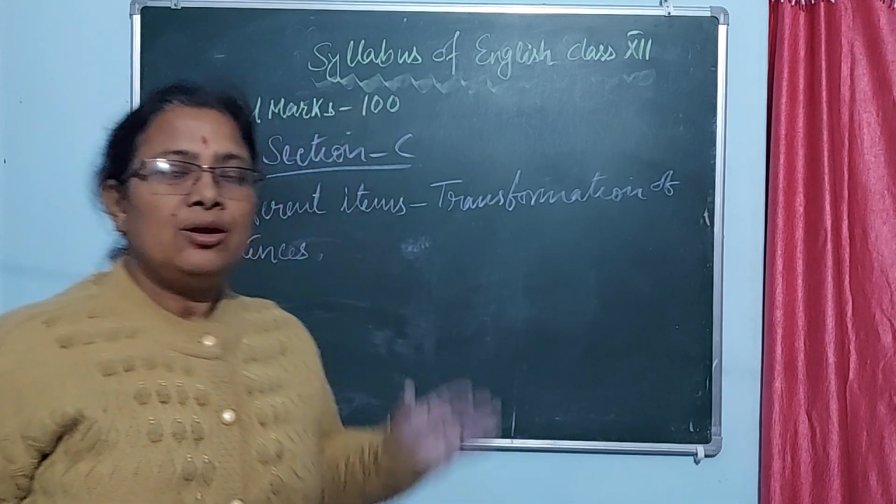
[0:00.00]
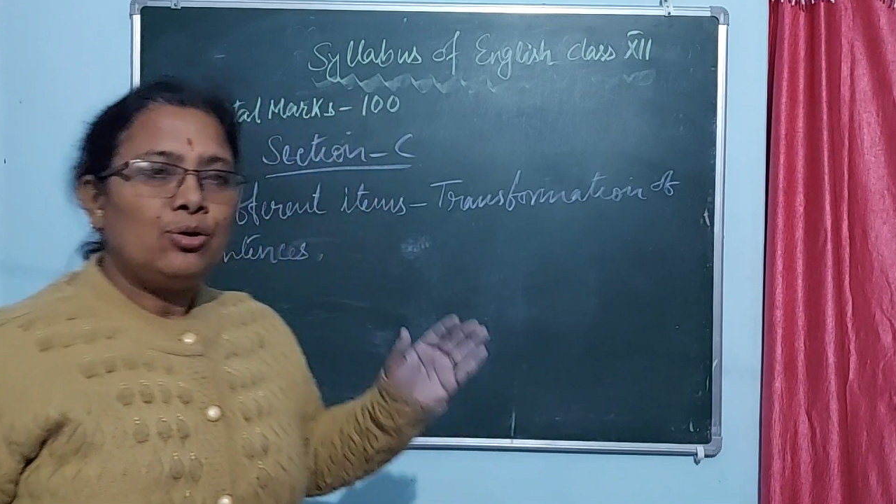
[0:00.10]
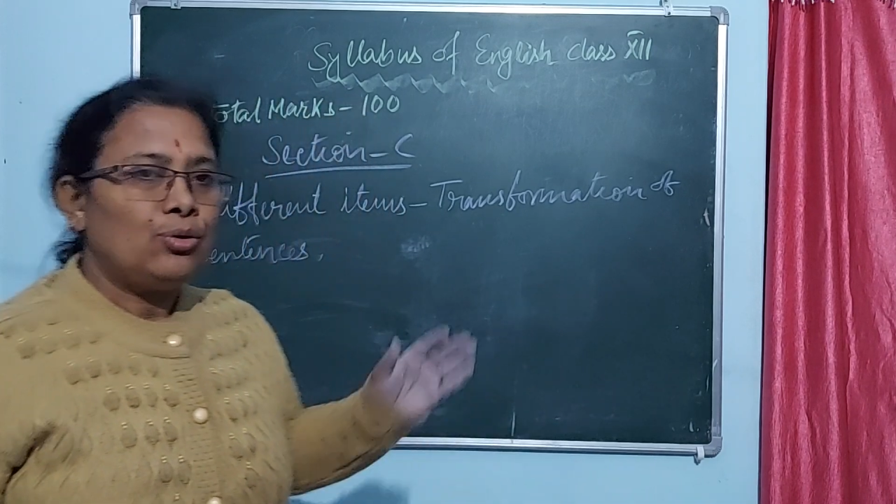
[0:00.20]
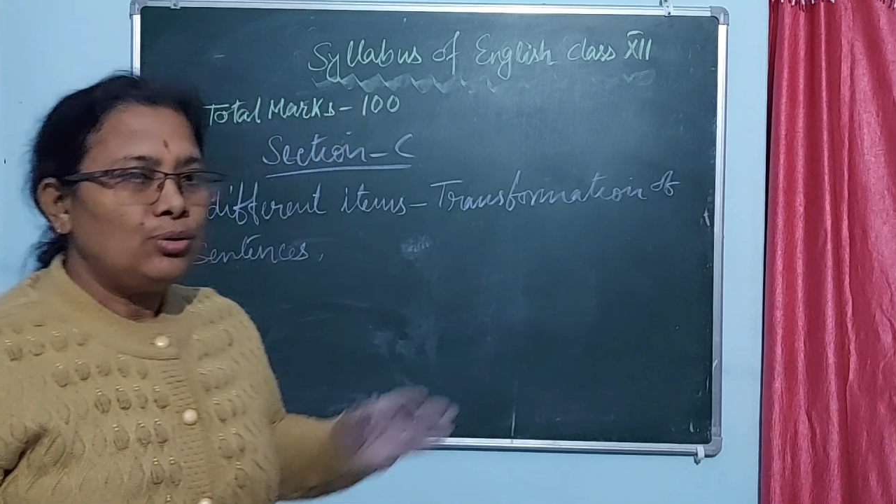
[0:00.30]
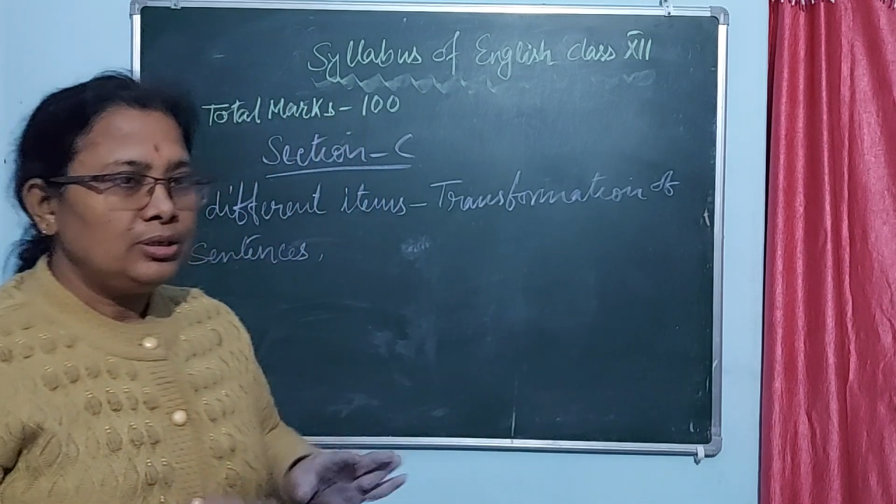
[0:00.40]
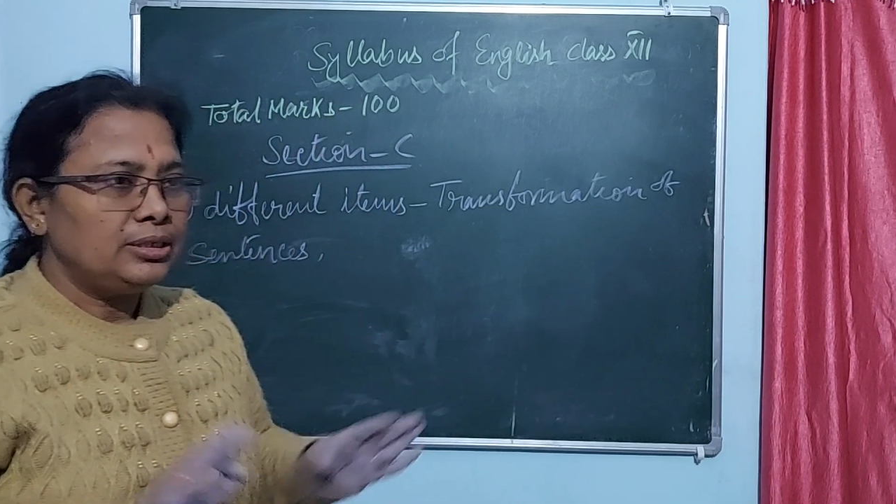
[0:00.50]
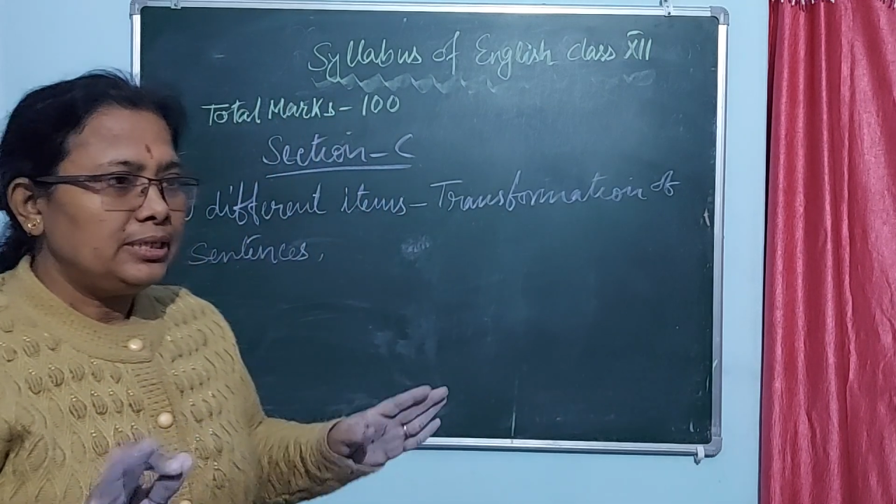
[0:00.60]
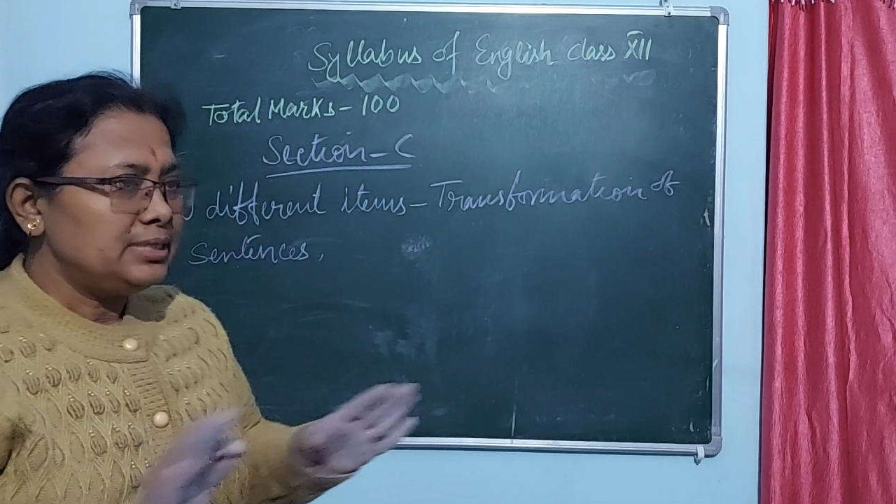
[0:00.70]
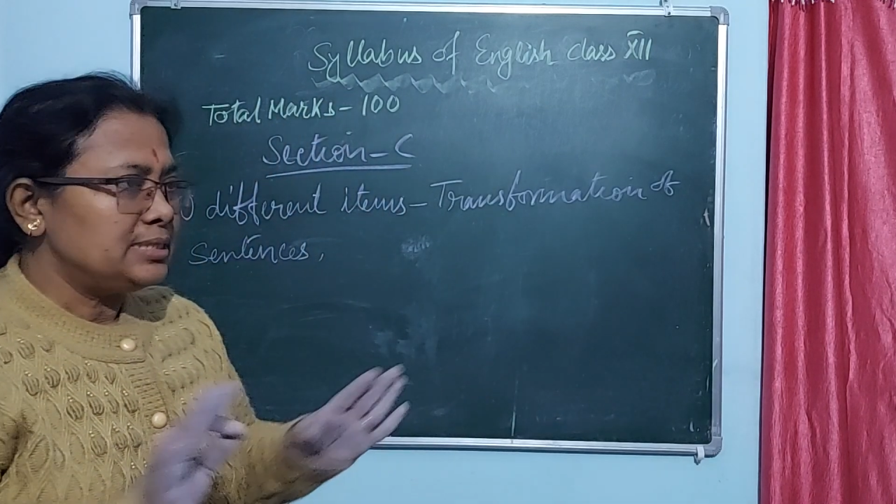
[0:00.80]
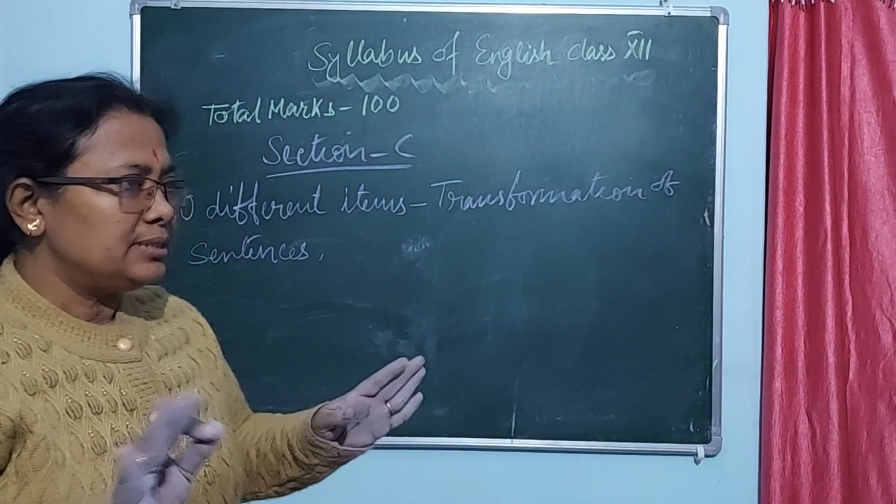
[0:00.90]
All
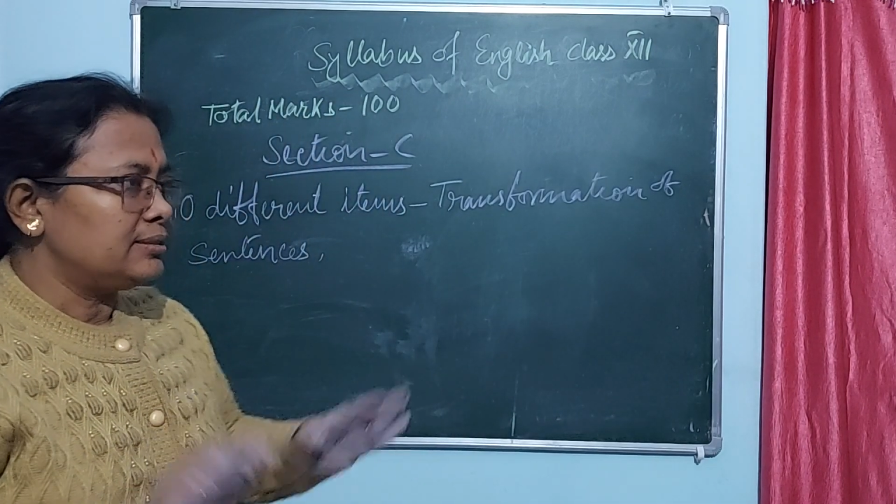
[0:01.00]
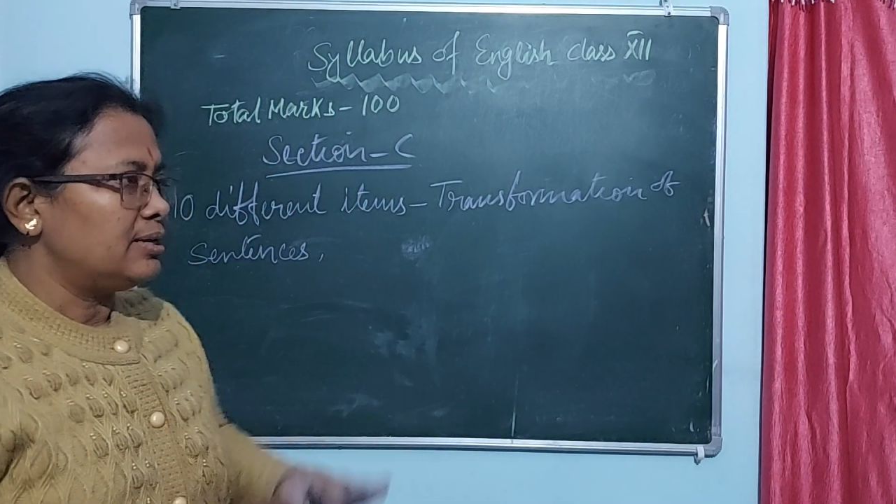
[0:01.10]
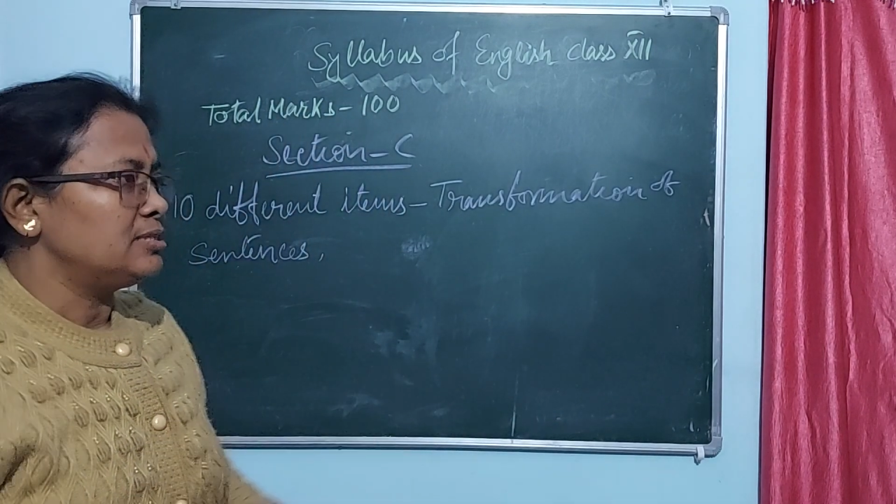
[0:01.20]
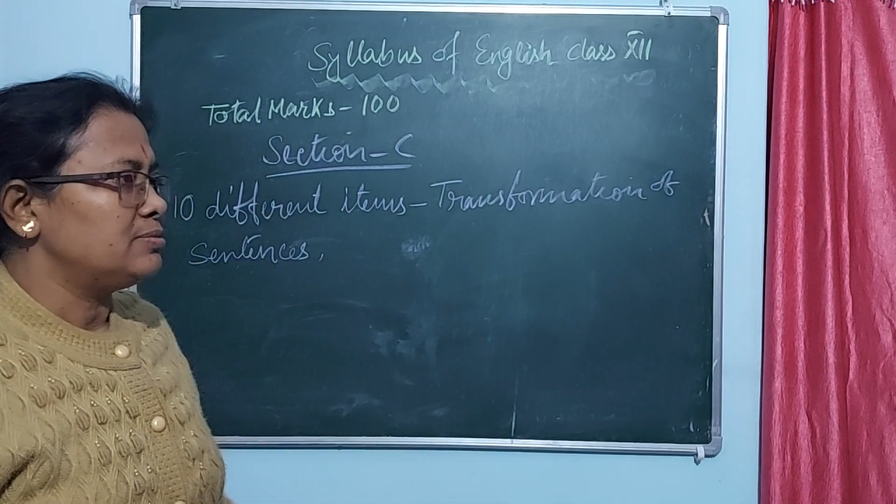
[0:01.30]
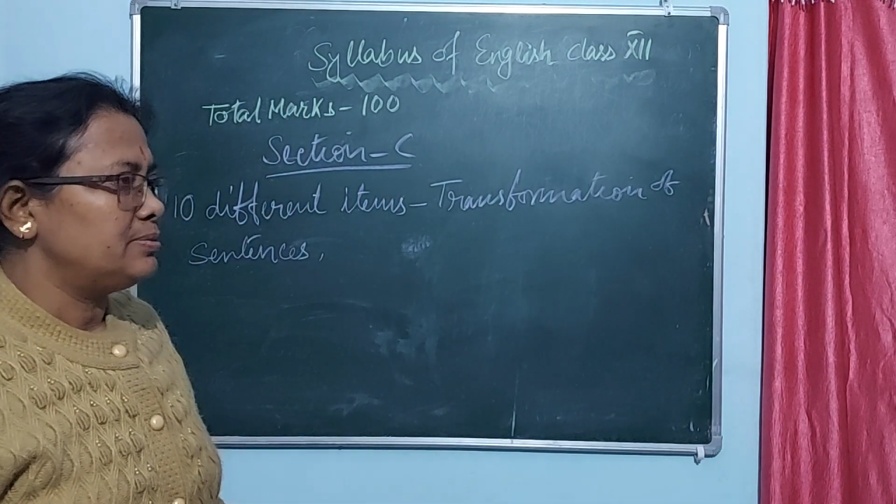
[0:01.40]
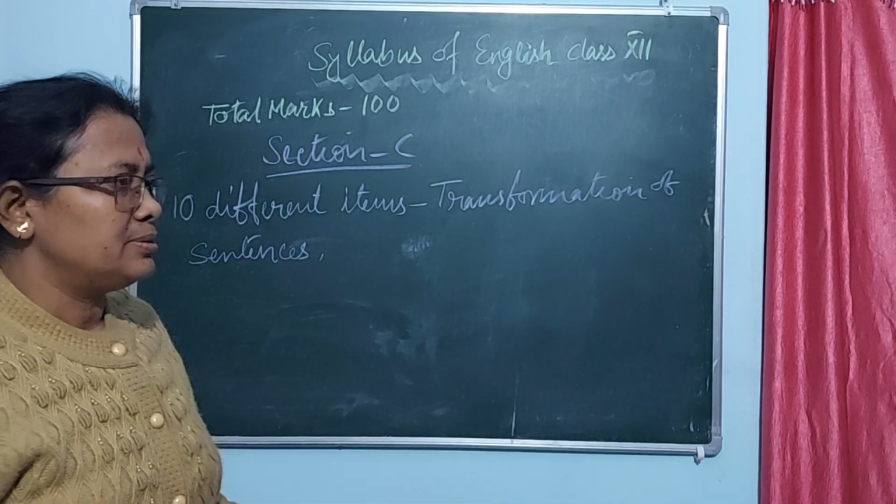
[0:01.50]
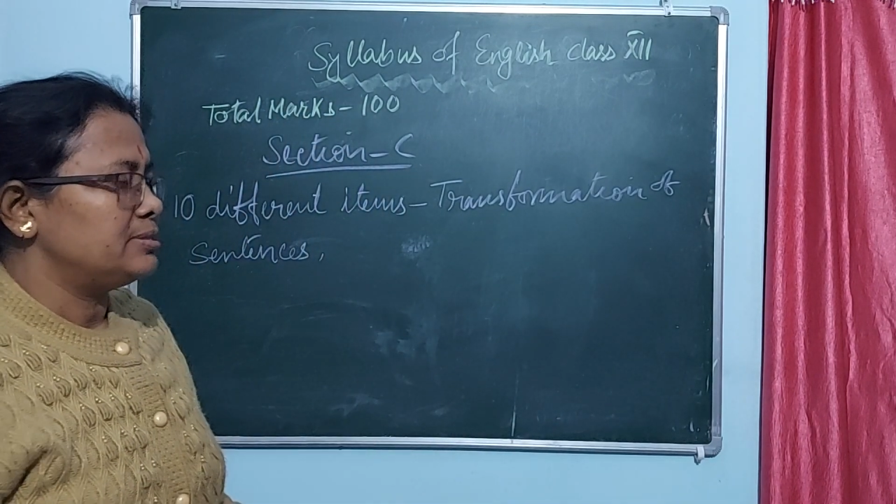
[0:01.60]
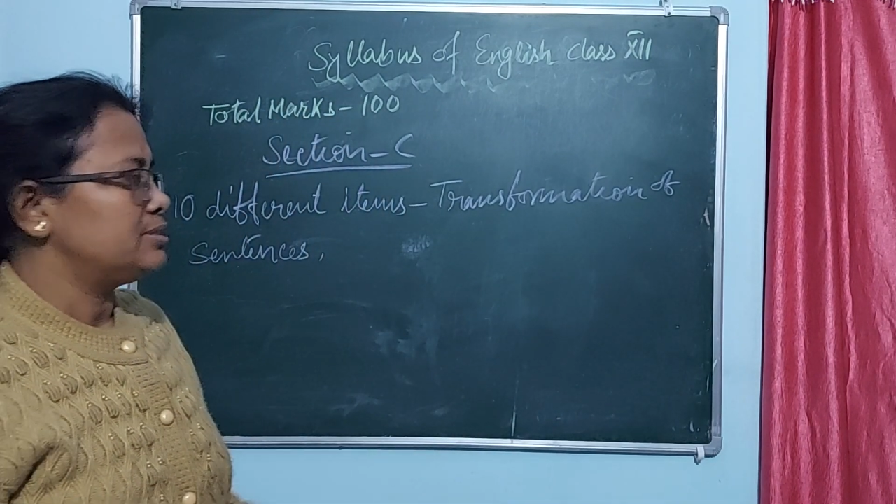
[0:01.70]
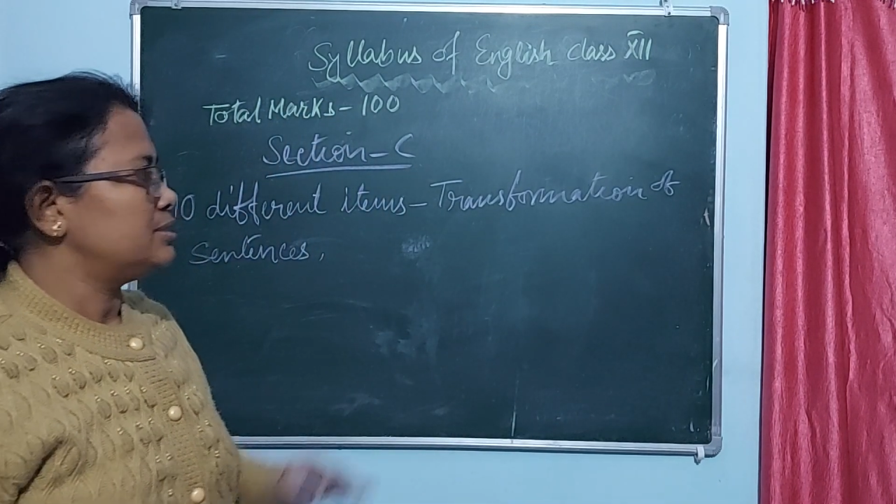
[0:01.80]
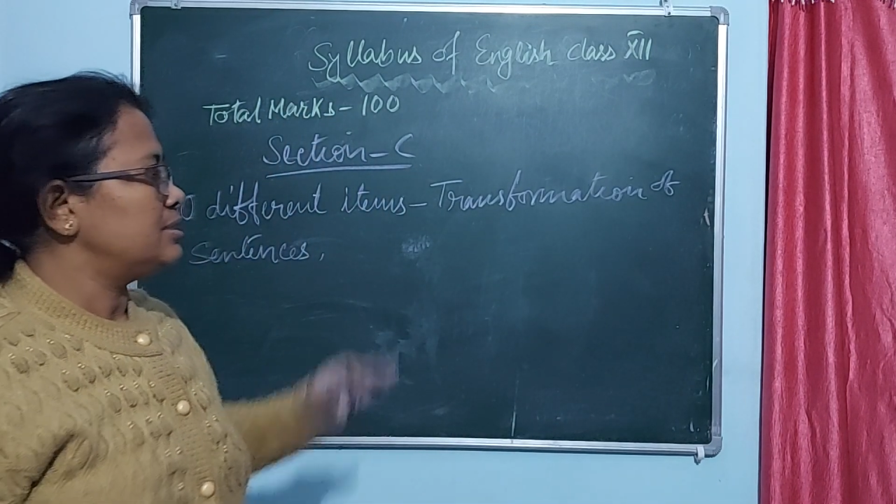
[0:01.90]
these are the
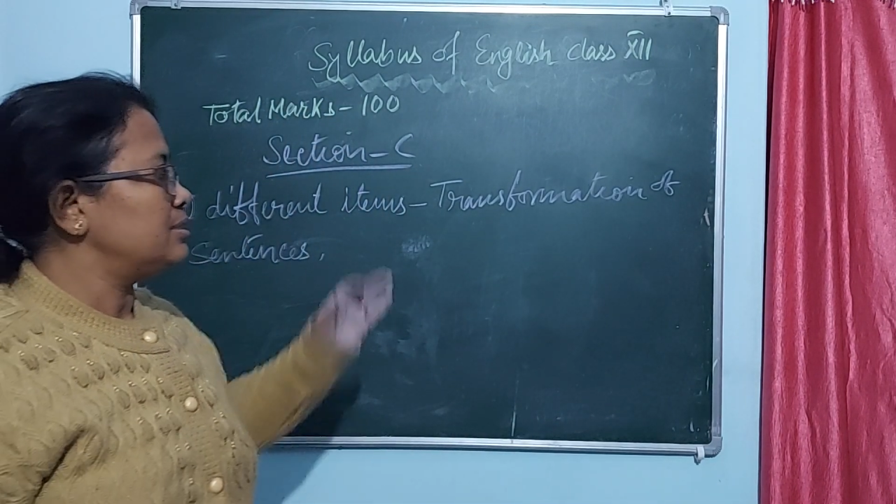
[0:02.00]
transformations.